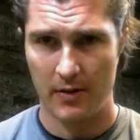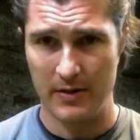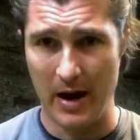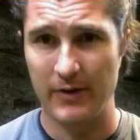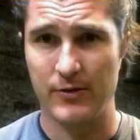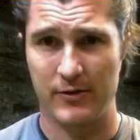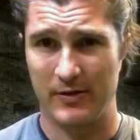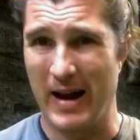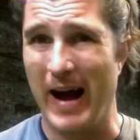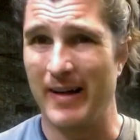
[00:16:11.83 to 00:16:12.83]
The answer
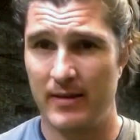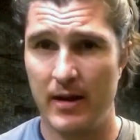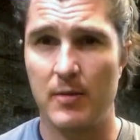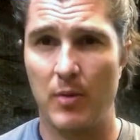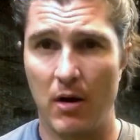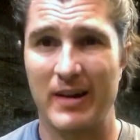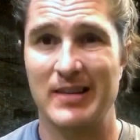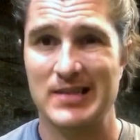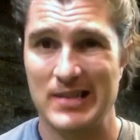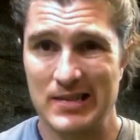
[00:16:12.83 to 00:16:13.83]
is the guys that hit the ball
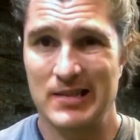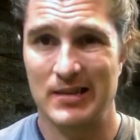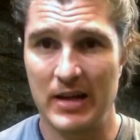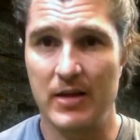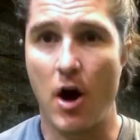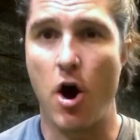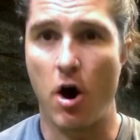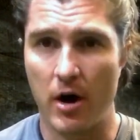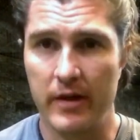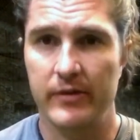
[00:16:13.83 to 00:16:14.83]
consistently the
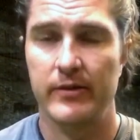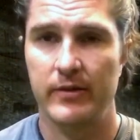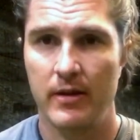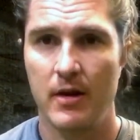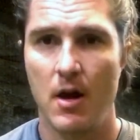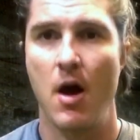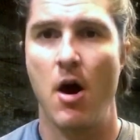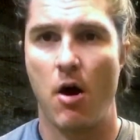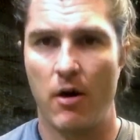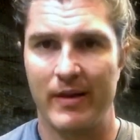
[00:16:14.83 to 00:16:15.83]
hardest
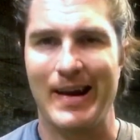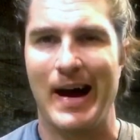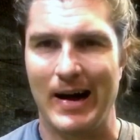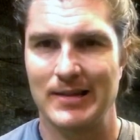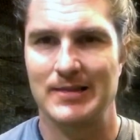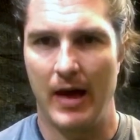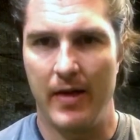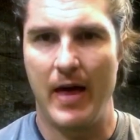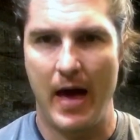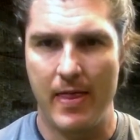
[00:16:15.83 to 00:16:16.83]
are the guys
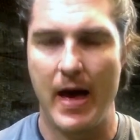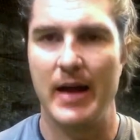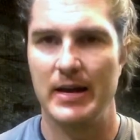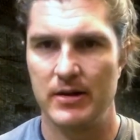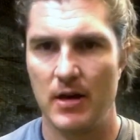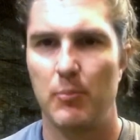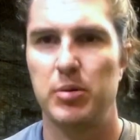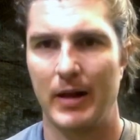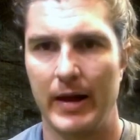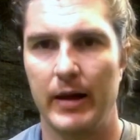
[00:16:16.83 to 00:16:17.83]
that end up
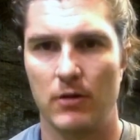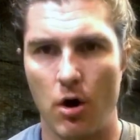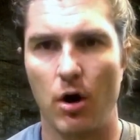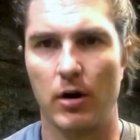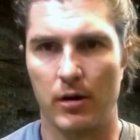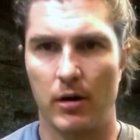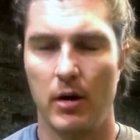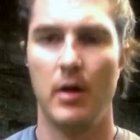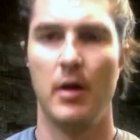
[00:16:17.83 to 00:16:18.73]
playing longer.